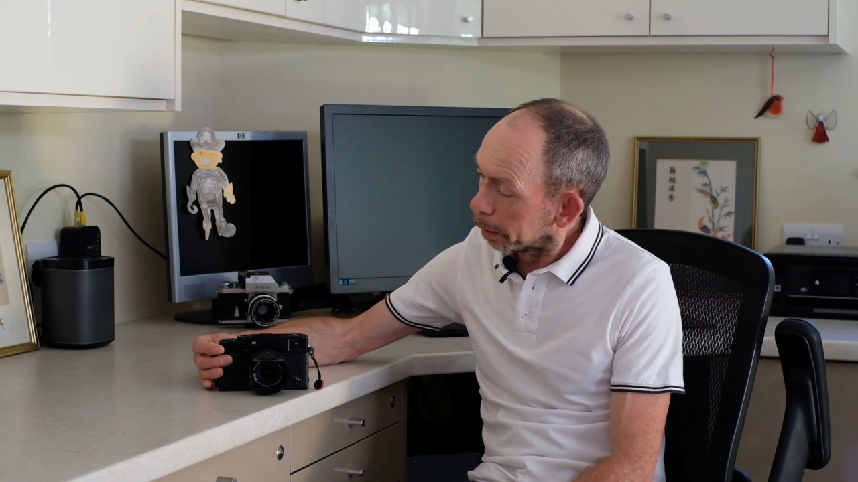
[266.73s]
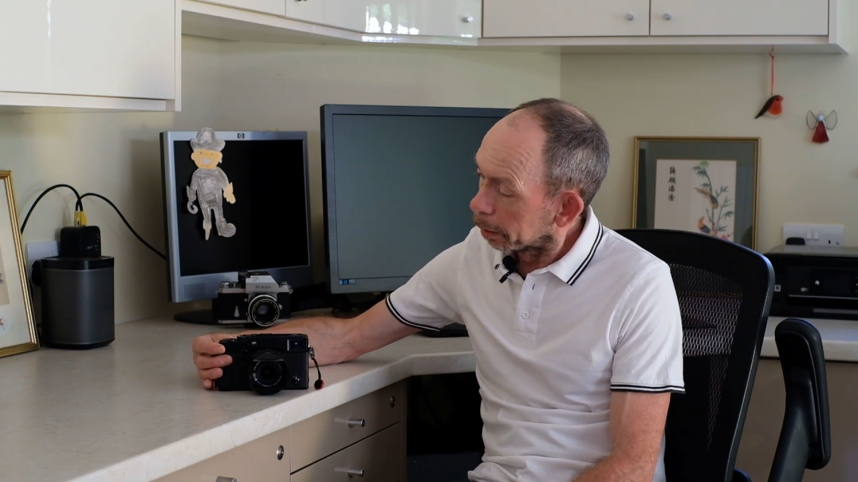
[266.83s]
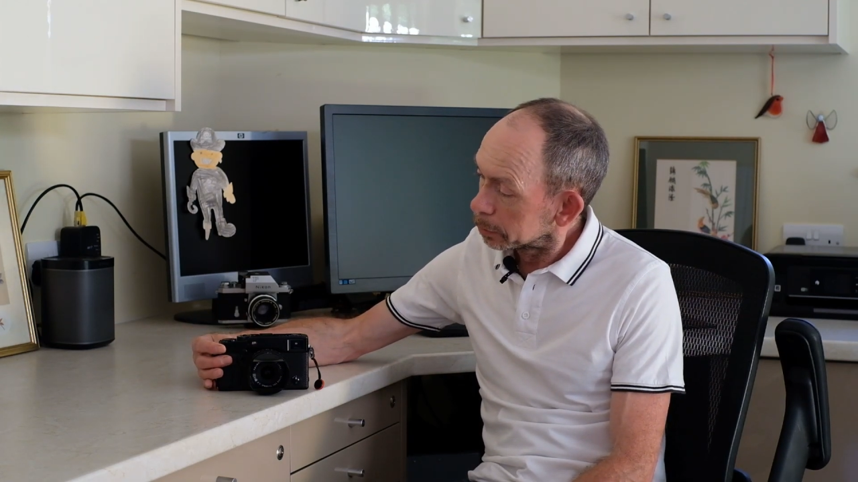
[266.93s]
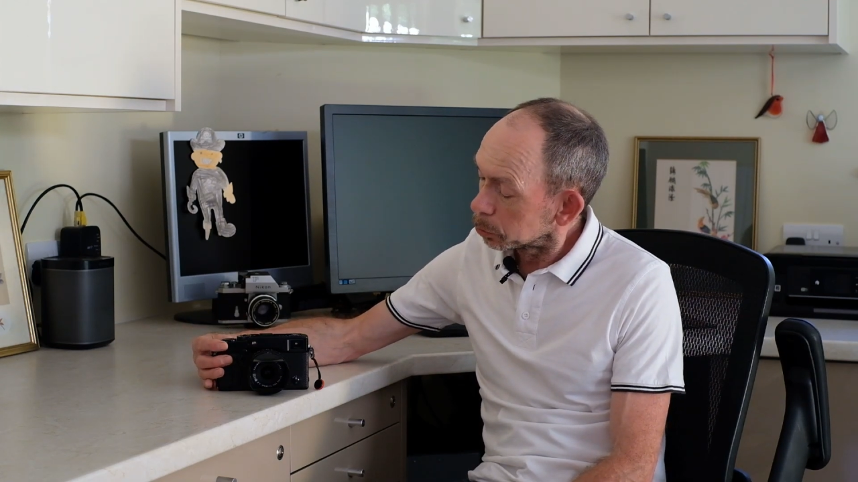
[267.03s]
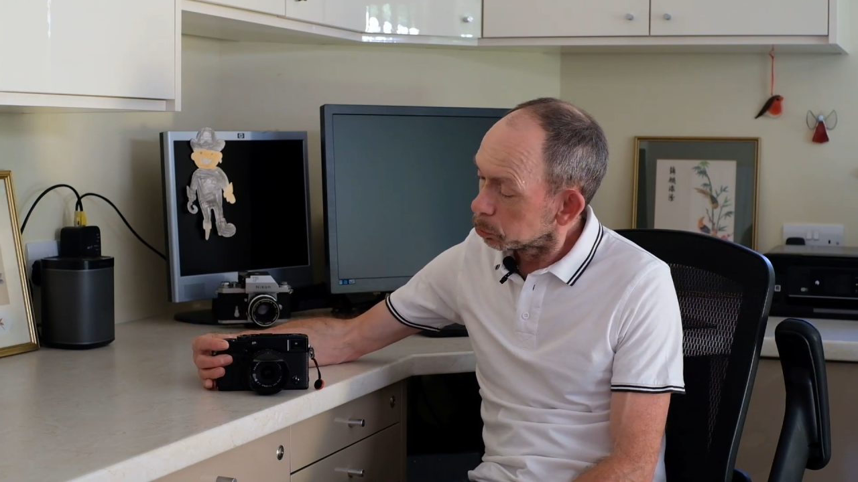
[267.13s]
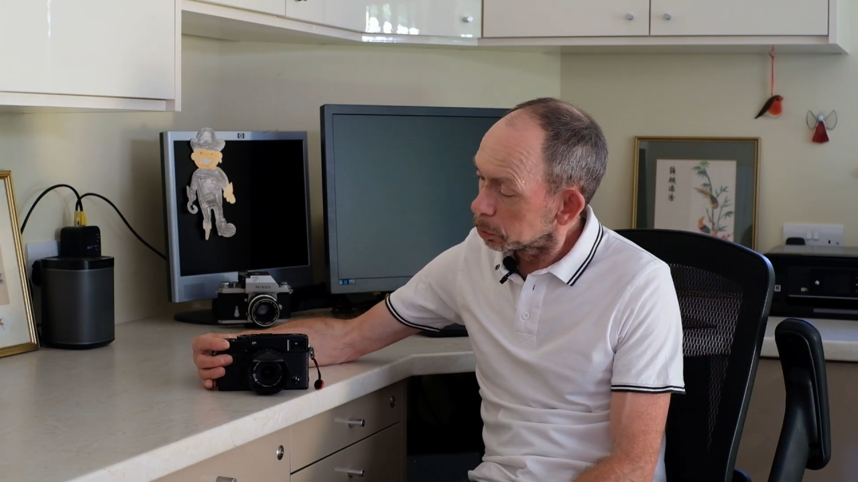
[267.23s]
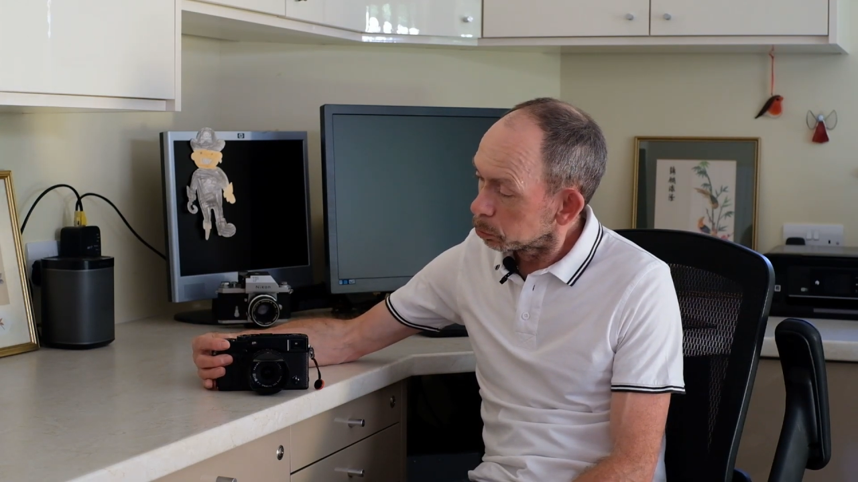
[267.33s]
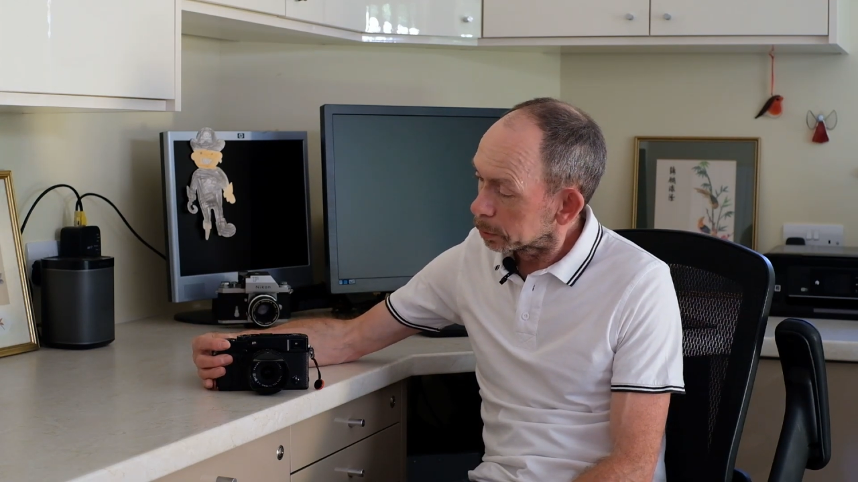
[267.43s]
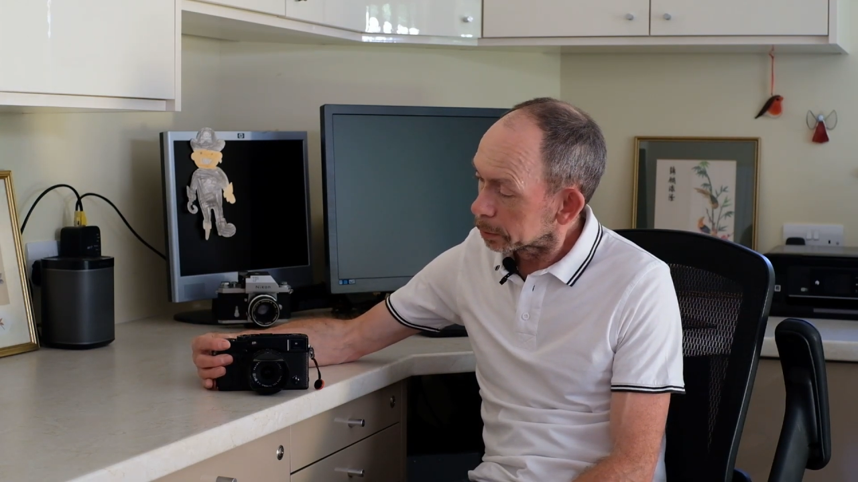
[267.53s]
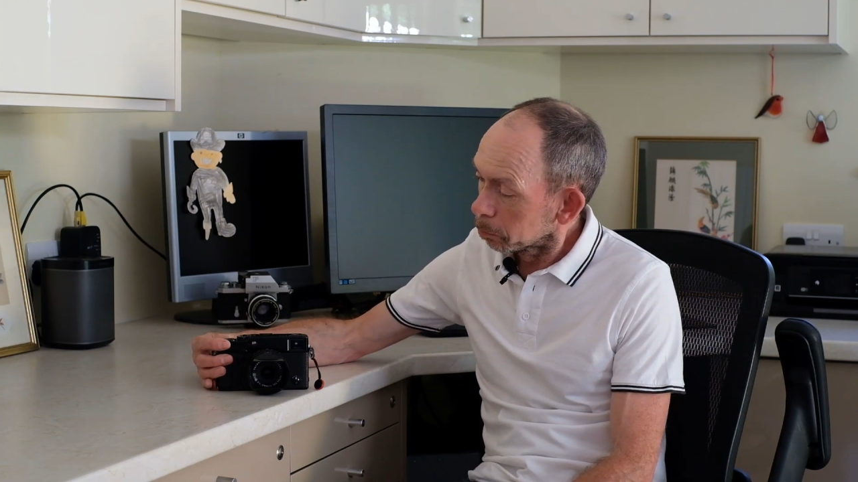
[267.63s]
I do
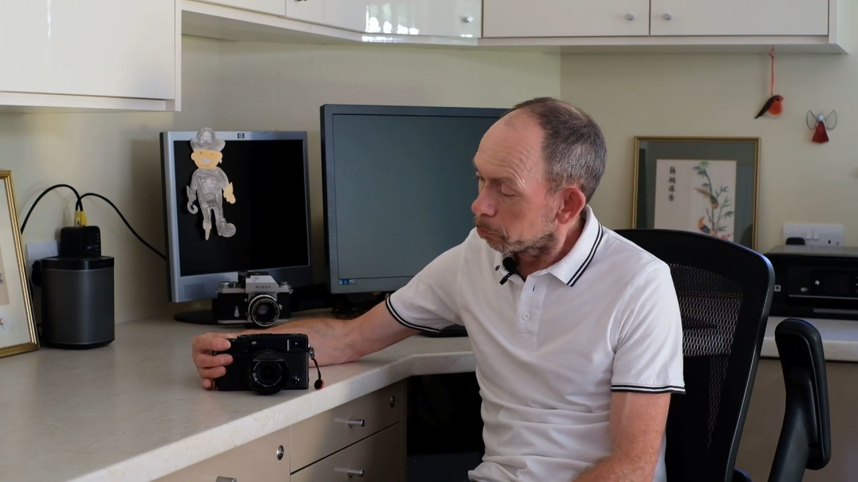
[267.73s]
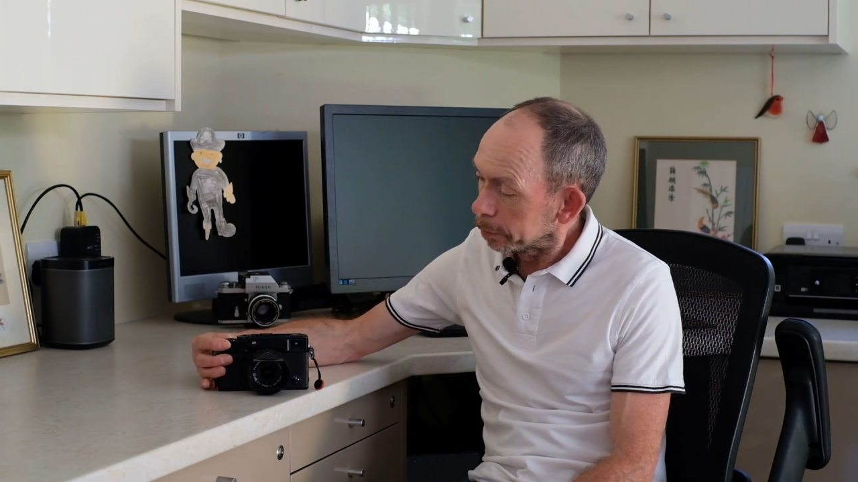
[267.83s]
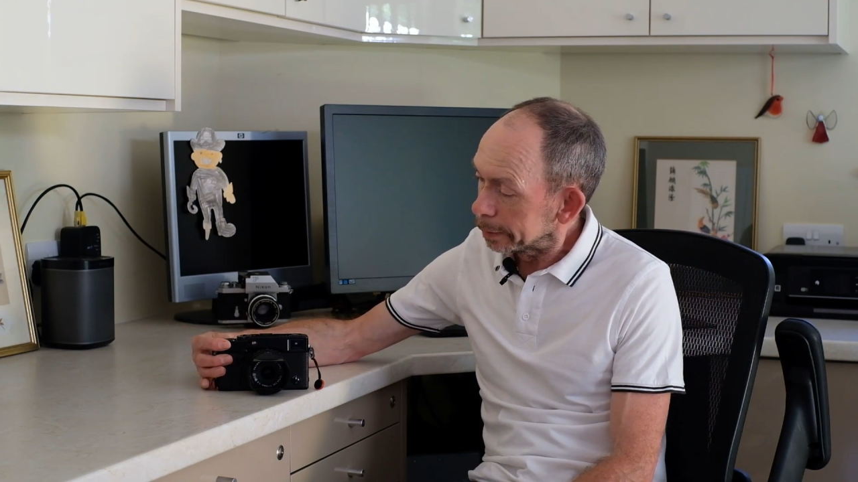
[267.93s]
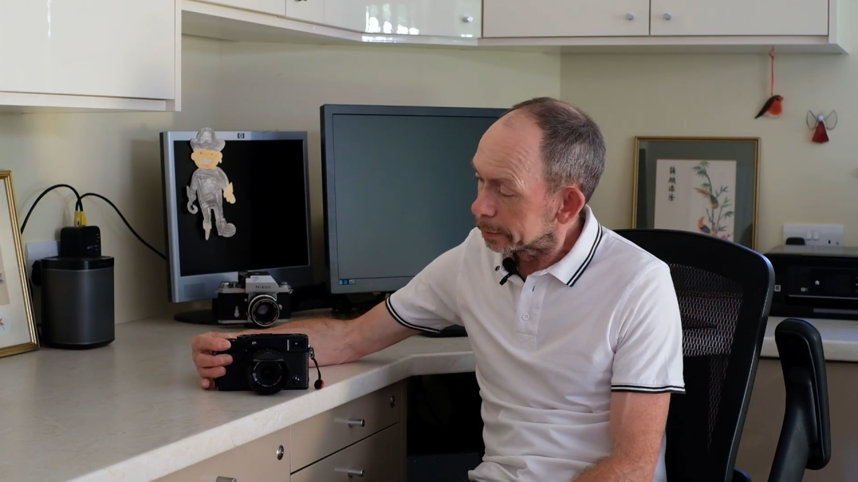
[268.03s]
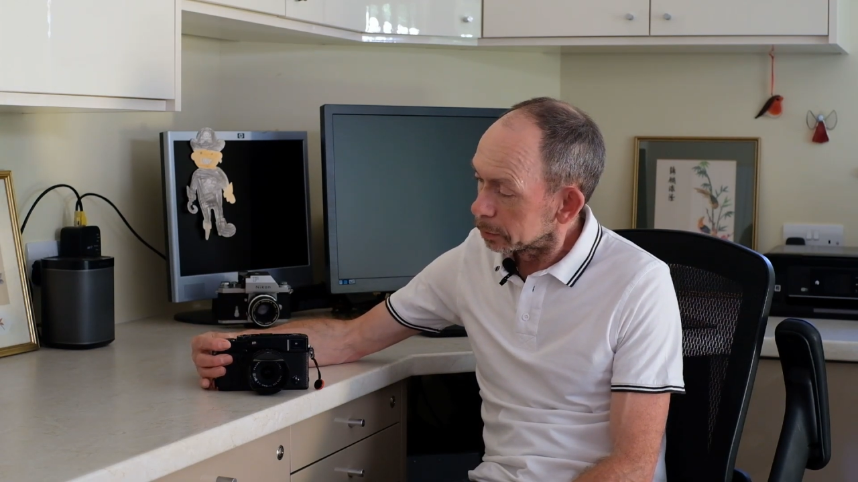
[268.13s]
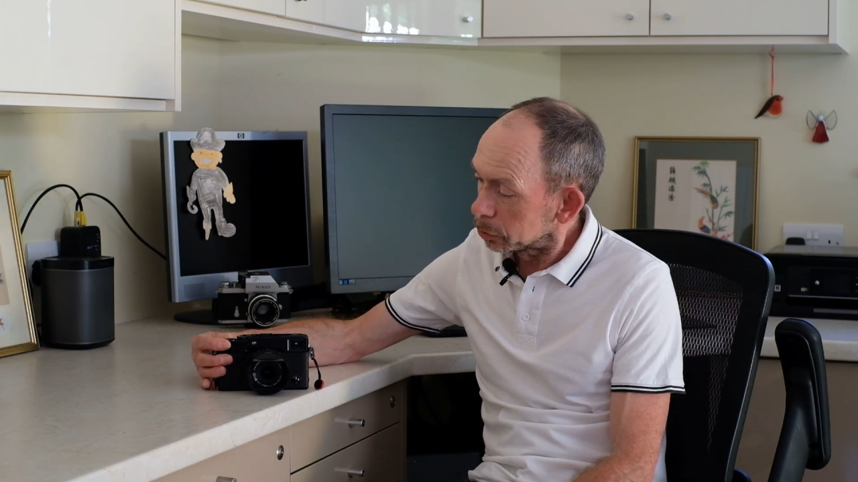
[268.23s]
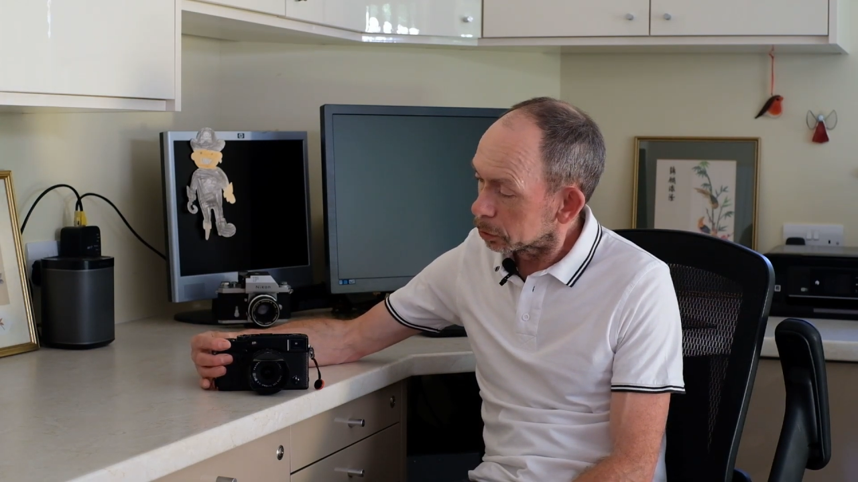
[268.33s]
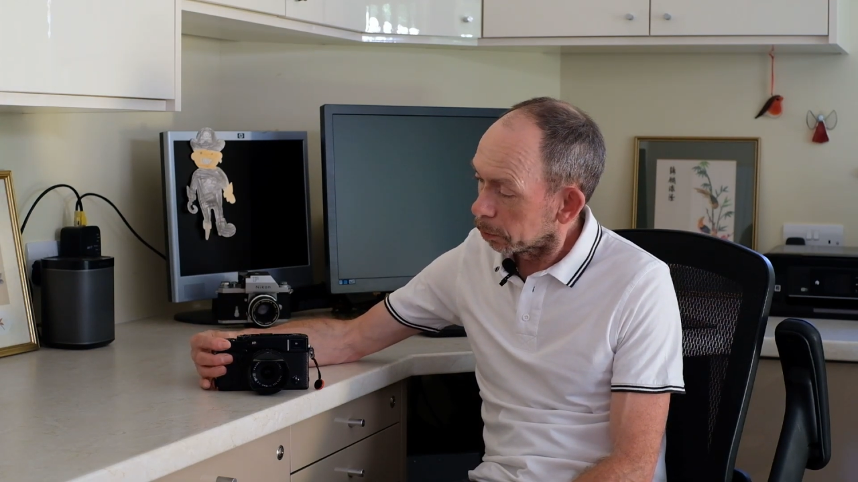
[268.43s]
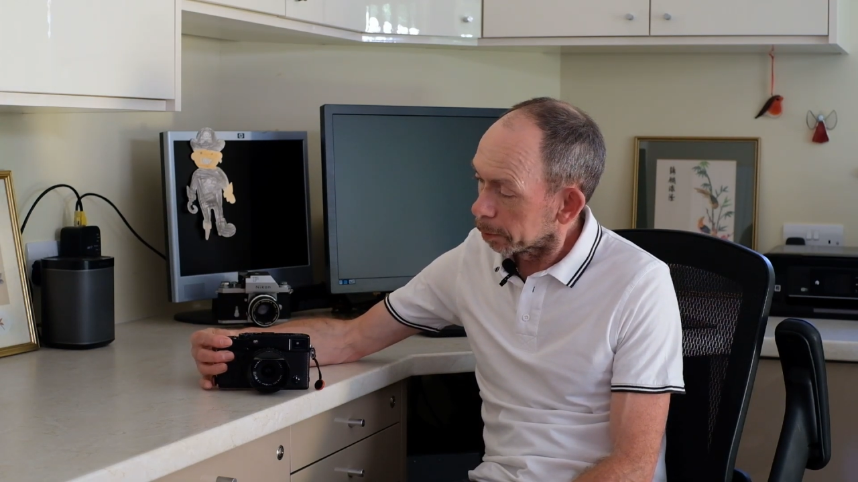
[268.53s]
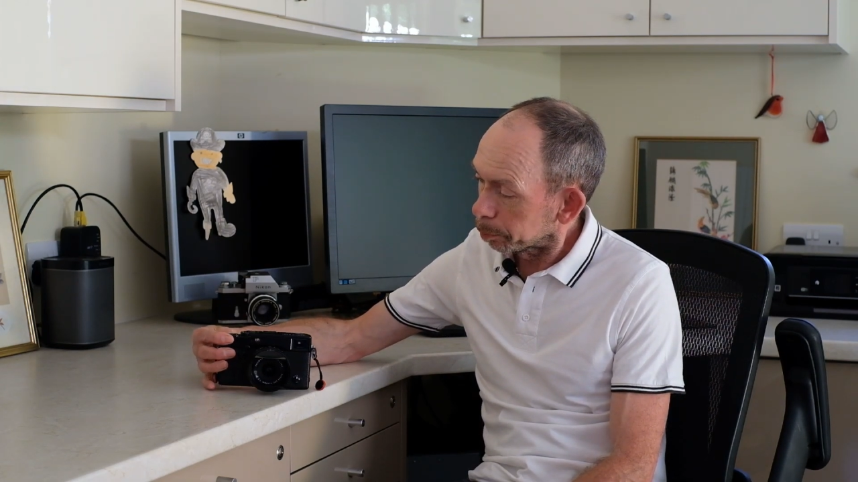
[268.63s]
use some vintage
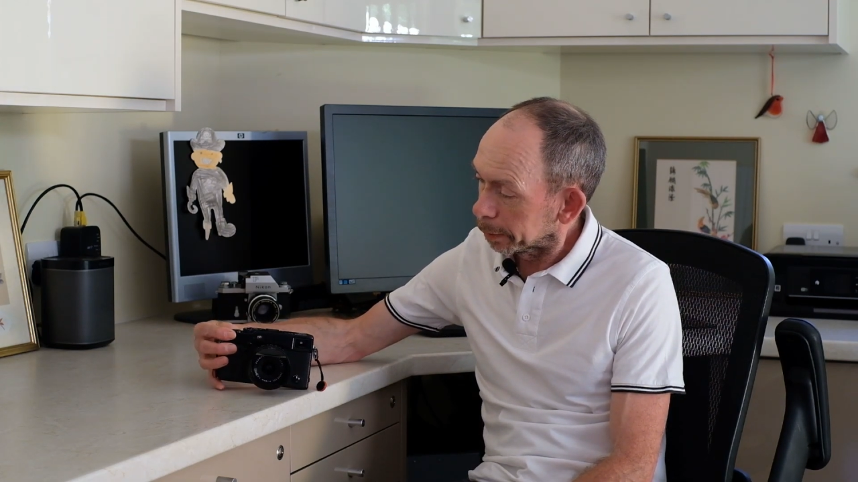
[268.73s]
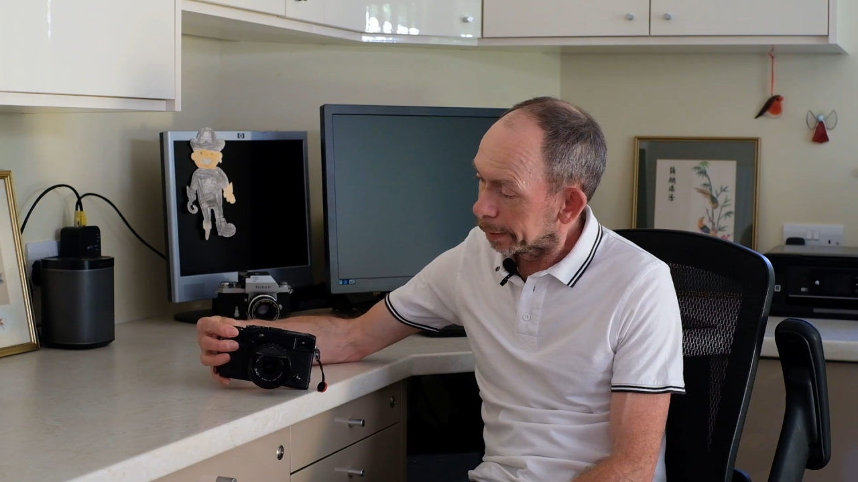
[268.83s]
type